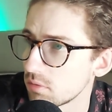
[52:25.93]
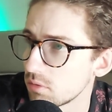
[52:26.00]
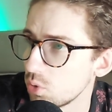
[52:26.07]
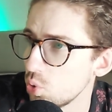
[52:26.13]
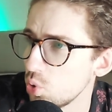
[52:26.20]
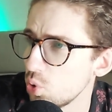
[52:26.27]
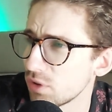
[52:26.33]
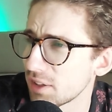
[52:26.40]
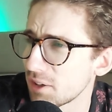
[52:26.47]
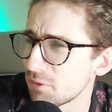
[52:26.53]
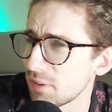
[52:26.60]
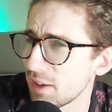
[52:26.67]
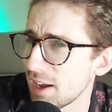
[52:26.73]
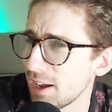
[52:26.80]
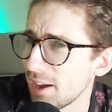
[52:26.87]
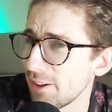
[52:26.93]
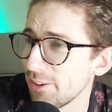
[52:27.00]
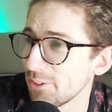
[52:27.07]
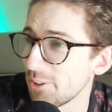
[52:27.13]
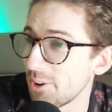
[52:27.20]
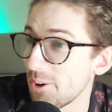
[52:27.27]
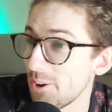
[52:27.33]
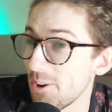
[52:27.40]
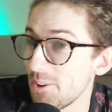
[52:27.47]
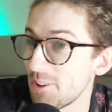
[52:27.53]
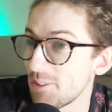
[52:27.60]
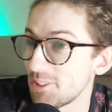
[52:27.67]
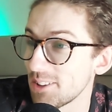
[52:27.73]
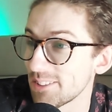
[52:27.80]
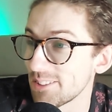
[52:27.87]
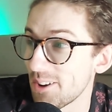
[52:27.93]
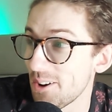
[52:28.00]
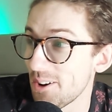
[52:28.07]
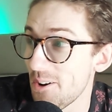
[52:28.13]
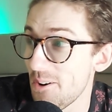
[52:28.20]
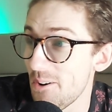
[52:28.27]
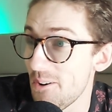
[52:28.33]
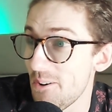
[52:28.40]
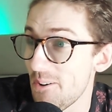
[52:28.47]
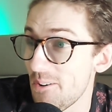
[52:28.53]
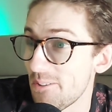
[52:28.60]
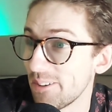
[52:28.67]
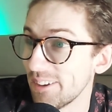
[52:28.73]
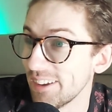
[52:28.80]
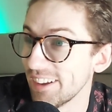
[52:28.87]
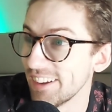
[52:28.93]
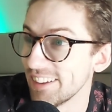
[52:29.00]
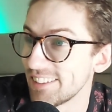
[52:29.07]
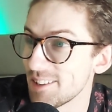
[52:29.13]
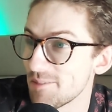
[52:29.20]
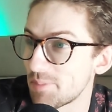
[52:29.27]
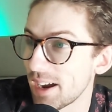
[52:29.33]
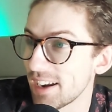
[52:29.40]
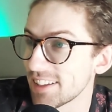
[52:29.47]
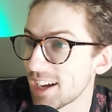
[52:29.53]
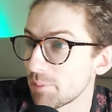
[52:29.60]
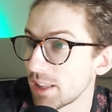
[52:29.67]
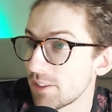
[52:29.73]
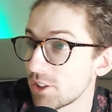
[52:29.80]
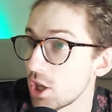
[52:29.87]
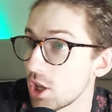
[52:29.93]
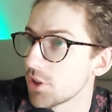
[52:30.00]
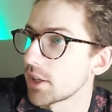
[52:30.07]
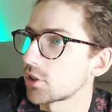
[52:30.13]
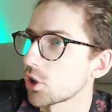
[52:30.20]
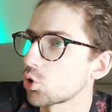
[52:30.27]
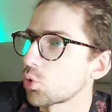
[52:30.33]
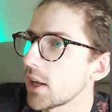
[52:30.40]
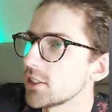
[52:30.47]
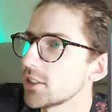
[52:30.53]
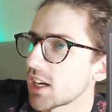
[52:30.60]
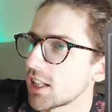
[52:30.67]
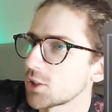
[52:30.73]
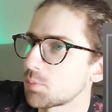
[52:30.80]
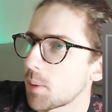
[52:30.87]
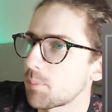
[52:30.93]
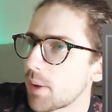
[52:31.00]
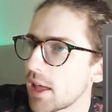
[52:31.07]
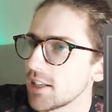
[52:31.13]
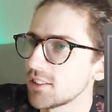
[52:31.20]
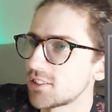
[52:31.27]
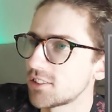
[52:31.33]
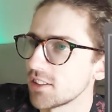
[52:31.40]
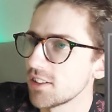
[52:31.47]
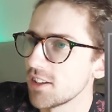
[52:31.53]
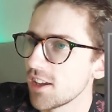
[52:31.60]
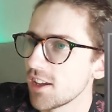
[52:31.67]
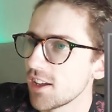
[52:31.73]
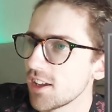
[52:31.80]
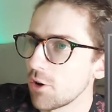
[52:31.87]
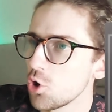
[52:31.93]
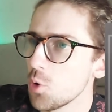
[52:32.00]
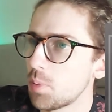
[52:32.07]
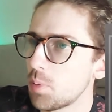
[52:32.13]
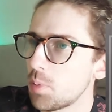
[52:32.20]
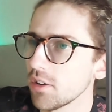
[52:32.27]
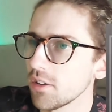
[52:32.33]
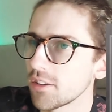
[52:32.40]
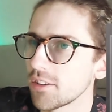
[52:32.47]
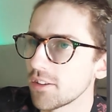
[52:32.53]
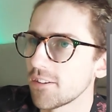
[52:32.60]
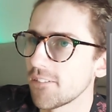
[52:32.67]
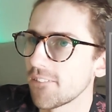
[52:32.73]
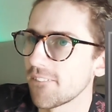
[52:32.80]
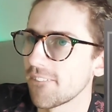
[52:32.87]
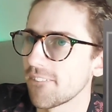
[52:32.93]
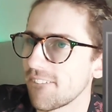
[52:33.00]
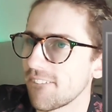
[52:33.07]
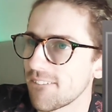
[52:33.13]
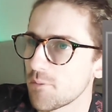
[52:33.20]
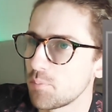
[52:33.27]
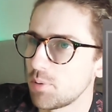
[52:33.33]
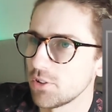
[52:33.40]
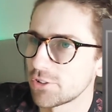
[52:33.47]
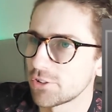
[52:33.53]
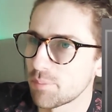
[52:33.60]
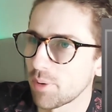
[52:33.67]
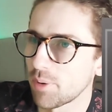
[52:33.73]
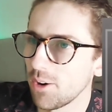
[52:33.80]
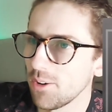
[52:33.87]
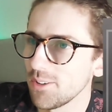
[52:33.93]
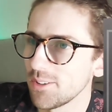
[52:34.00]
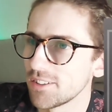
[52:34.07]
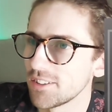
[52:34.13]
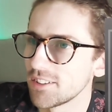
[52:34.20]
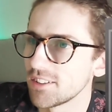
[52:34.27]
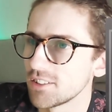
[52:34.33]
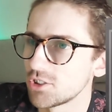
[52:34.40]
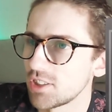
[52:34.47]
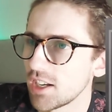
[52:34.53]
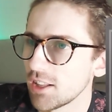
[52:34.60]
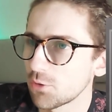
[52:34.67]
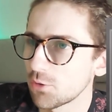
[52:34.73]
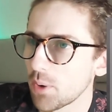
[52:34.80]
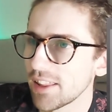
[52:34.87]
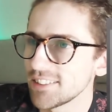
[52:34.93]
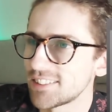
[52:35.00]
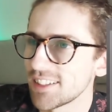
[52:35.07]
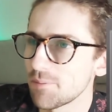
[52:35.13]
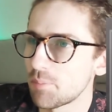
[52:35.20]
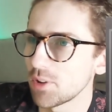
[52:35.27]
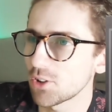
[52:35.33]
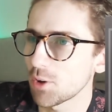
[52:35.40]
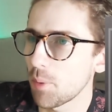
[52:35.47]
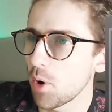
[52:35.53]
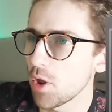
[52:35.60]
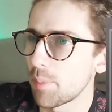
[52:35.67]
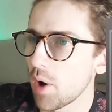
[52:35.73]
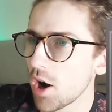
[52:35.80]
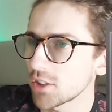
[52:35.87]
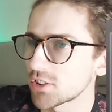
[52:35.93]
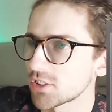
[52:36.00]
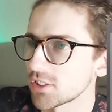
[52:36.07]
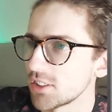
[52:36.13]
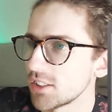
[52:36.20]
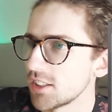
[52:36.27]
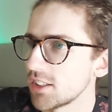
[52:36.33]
Ooh, is that a foul? No, ref says no. Tim Payne can't believe it. That's a great challenge by Pennington. Gary Hooper. Piscopo. Chance Wellington. Piscopo in the box.